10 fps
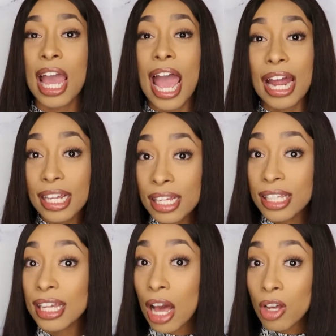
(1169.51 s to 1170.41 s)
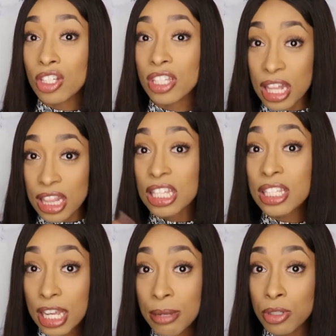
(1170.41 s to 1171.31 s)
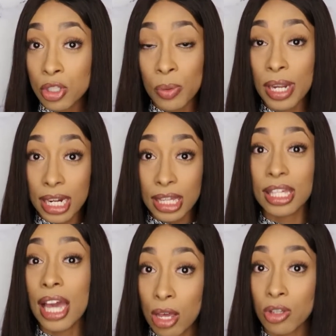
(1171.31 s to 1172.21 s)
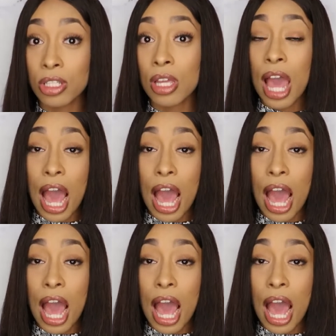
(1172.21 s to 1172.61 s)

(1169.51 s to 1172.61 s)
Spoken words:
And anything else than these tips, doing anything else